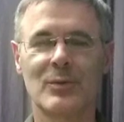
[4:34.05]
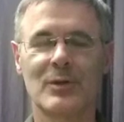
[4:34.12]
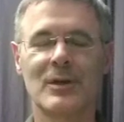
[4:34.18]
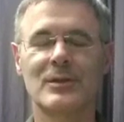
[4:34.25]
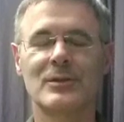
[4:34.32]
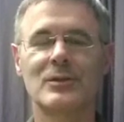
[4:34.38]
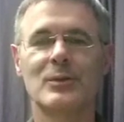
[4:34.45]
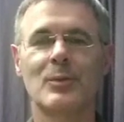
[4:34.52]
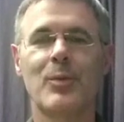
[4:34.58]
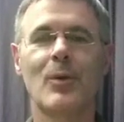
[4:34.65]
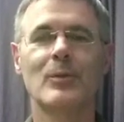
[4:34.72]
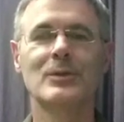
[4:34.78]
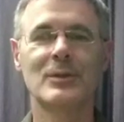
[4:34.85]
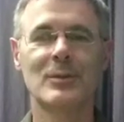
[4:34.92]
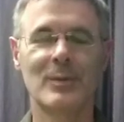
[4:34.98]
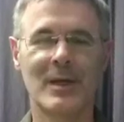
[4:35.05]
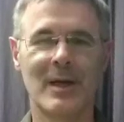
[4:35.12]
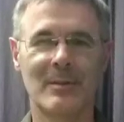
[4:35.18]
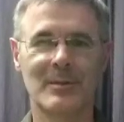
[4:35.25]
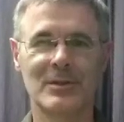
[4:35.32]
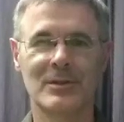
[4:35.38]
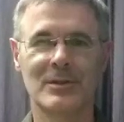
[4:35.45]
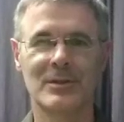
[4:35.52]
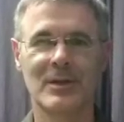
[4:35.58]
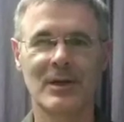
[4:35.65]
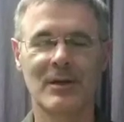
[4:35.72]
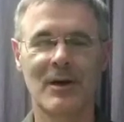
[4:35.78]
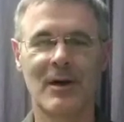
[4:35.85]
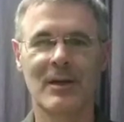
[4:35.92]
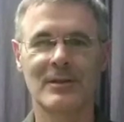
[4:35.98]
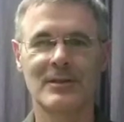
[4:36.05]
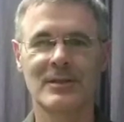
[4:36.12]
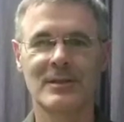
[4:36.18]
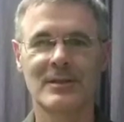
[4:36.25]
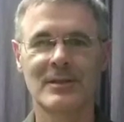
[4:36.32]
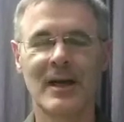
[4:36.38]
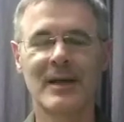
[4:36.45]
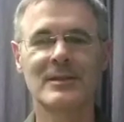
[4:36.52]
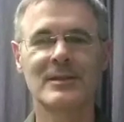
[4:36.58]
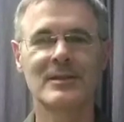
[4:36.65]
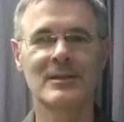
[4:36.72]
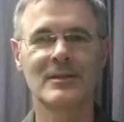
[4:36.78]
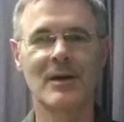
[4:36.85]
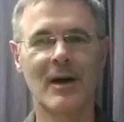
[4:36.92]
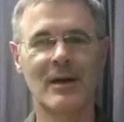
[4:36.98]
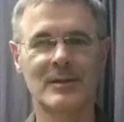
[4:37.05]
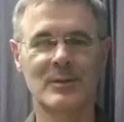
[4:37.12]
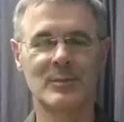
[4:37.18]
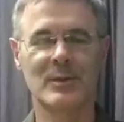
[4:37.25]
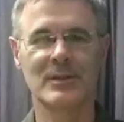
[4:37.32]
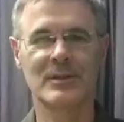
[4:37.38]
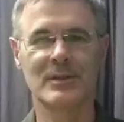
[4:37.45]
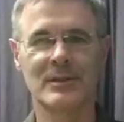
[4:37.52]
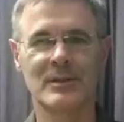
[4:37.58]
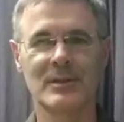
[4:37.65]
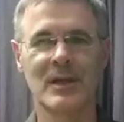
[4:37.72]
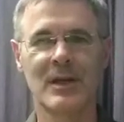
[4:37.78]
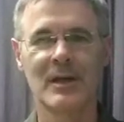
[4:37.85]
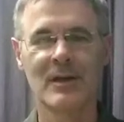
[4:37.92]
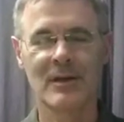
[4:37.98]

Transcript: We're not supposed to be amateur psychologists. That's God's business.